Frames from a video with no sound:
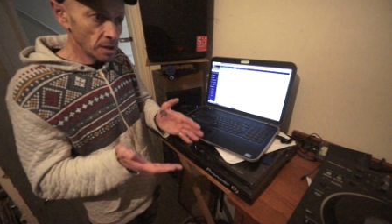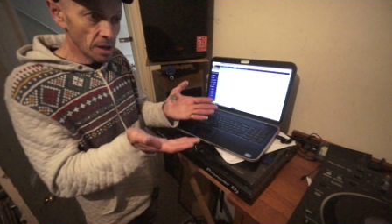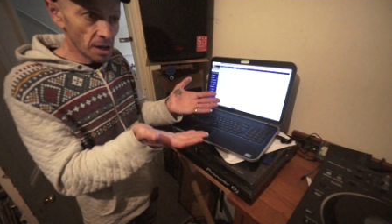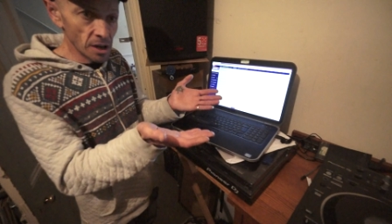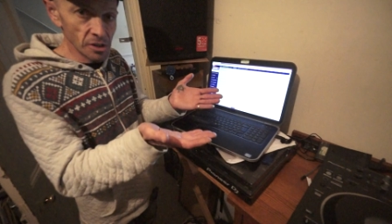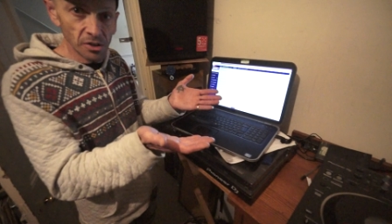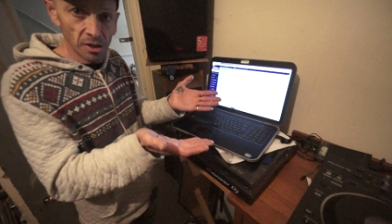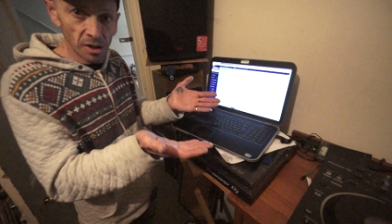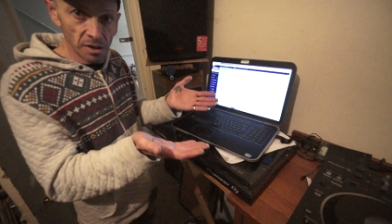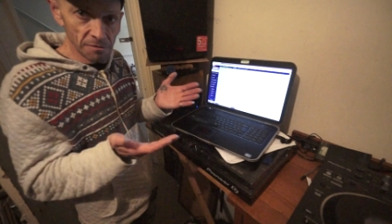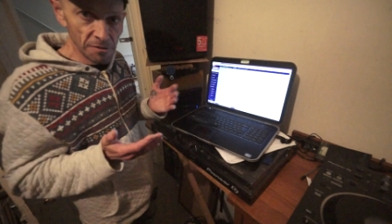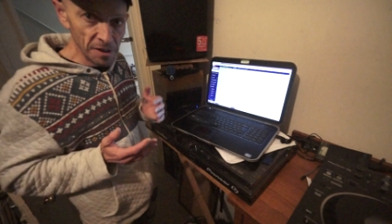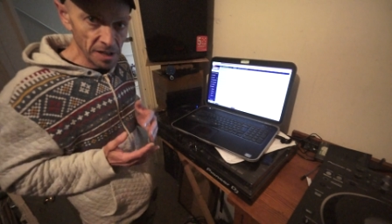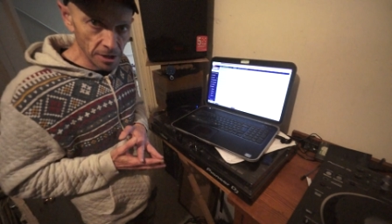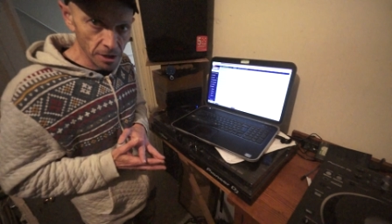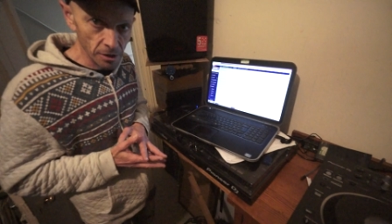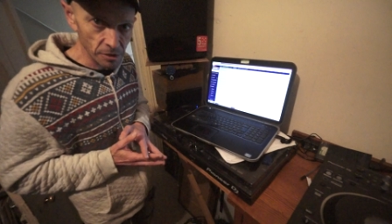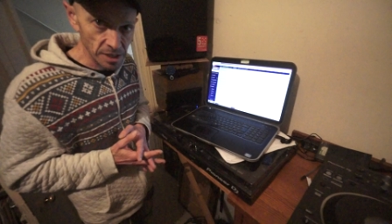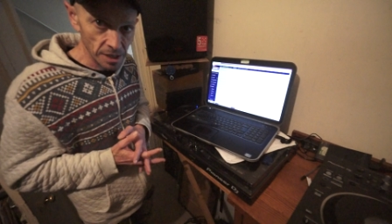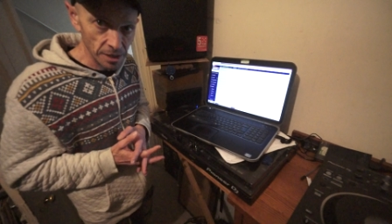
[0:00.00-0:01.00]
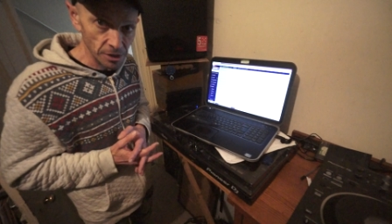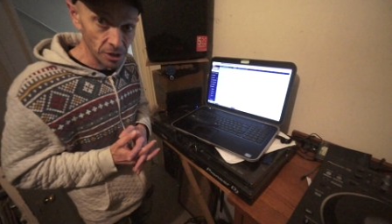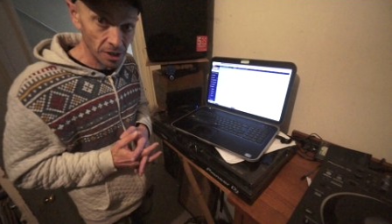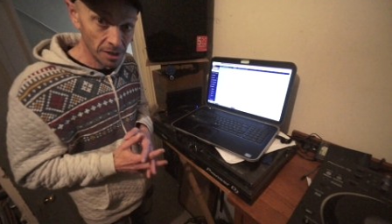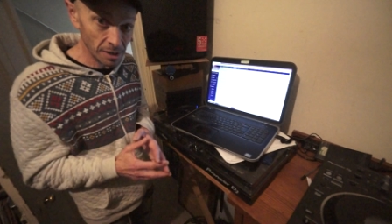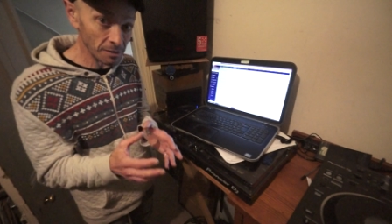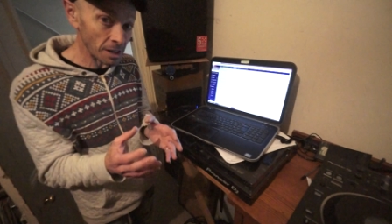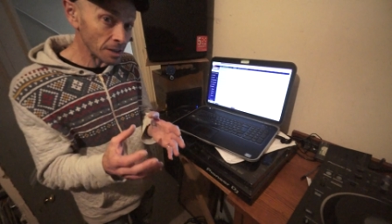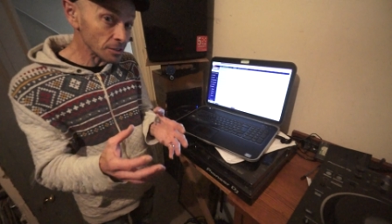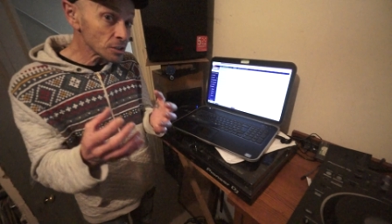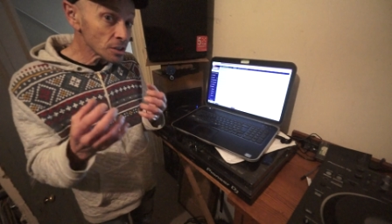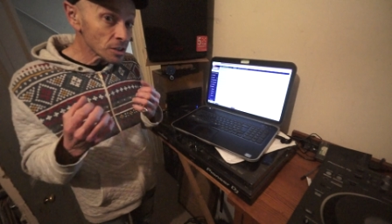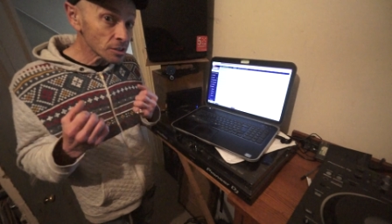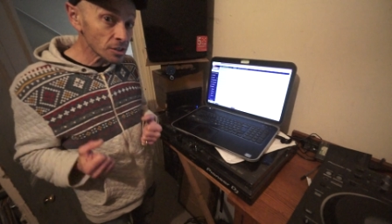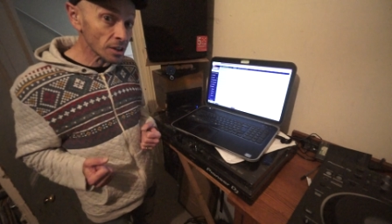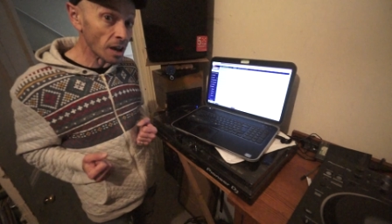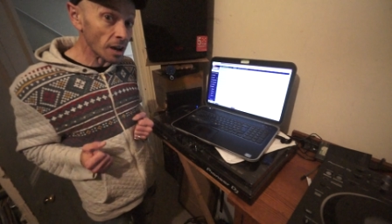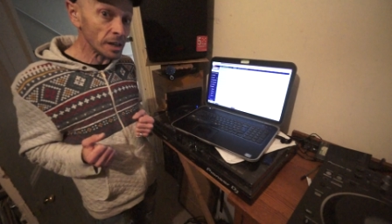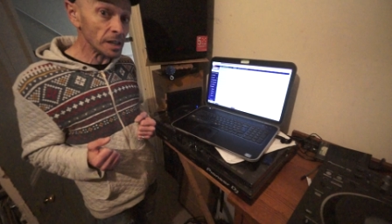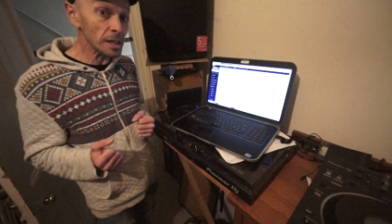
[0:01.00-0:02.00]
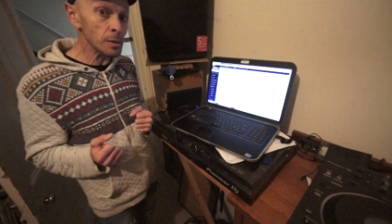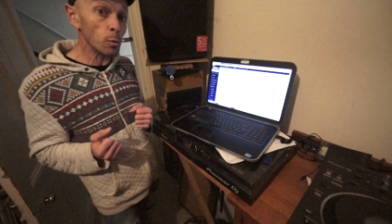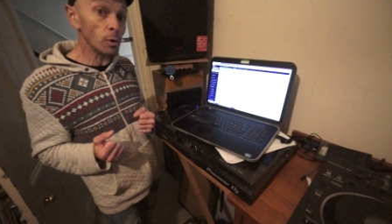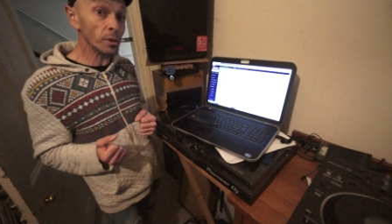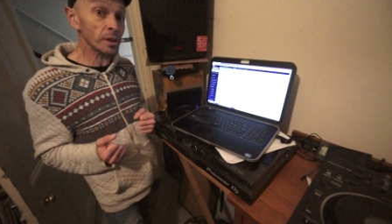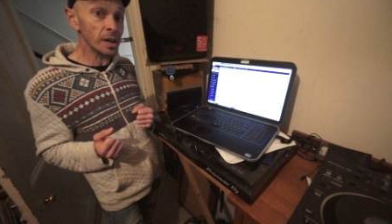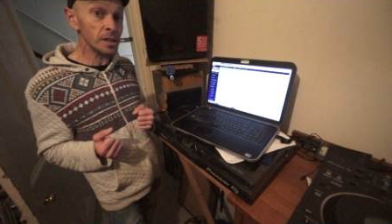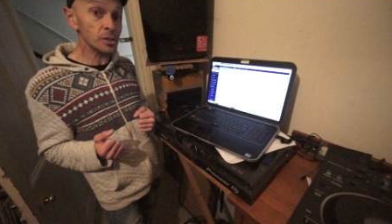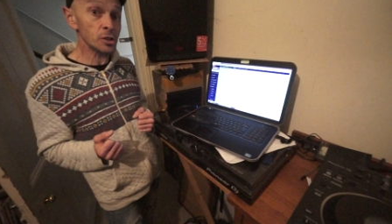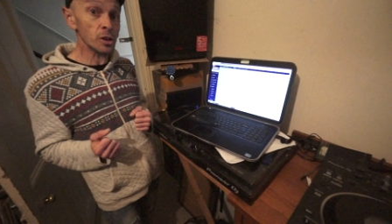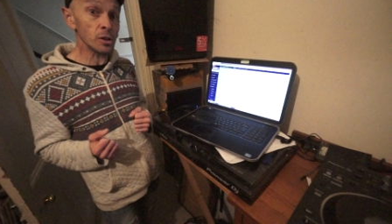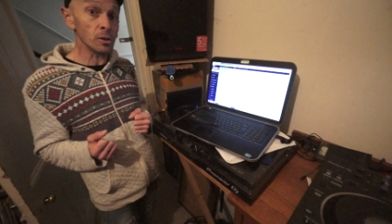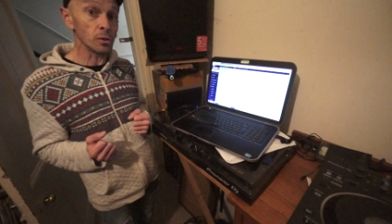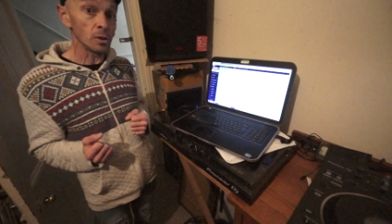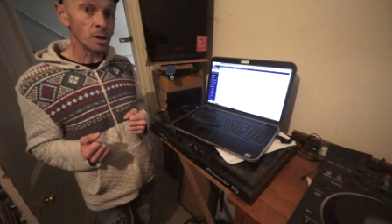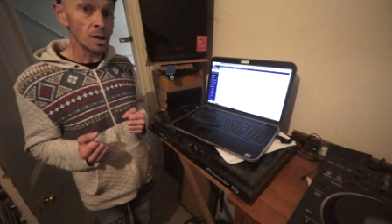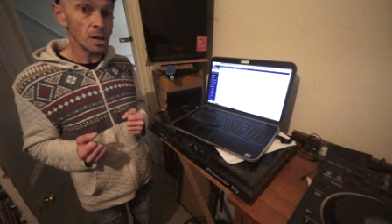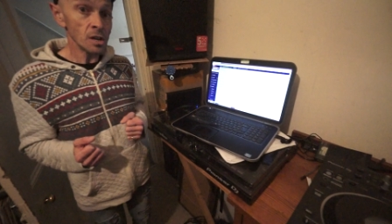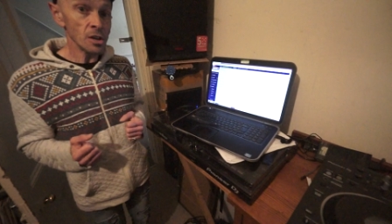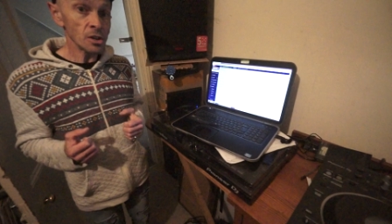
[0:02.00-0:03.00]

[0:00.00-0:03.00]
as a video DJ, and that's exactly what I do.